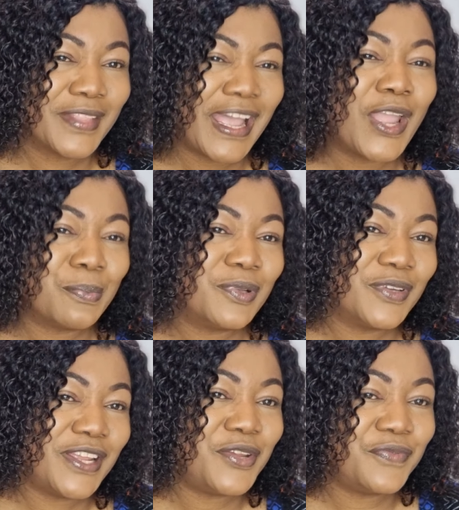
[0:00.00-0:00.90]
I upload
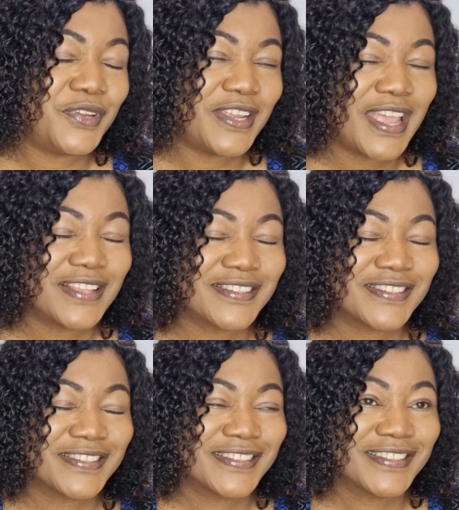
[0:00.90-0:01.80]
a new video. Yes.
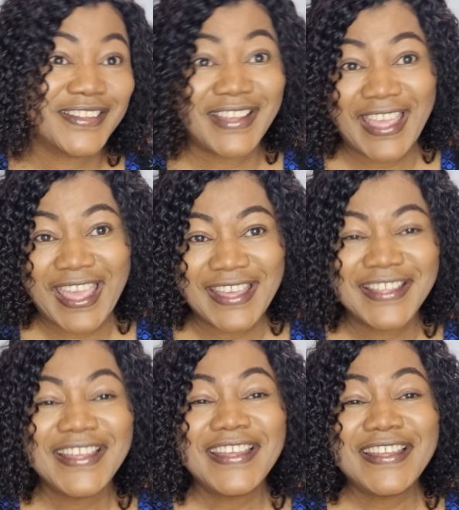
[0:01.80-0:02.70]
Okay.
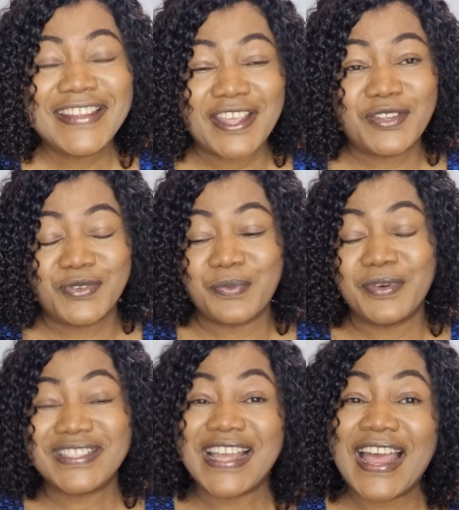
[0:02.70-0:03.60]
Thank you so
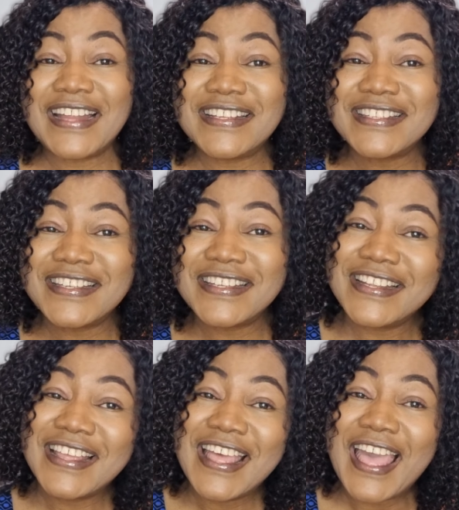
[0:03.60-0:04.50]
much. And
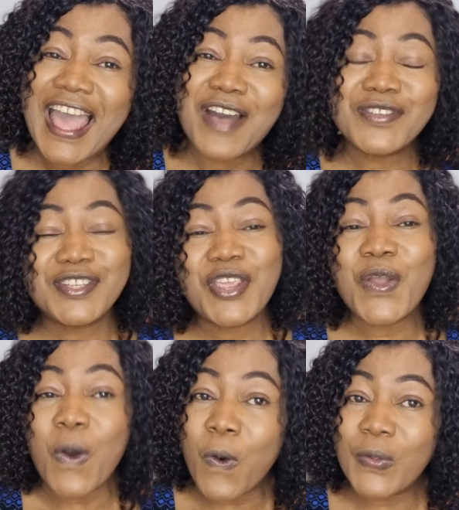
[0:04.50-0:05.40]
I'll see you
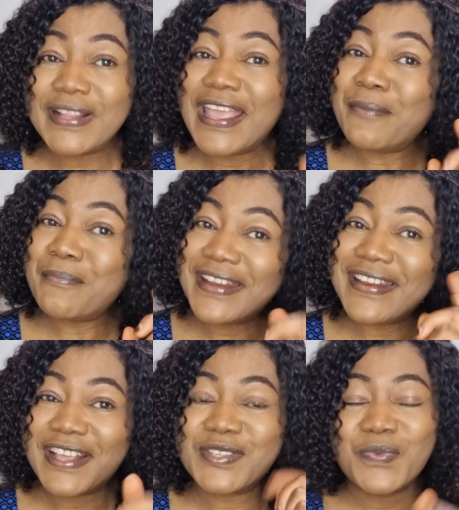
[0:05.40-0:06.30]
all in my next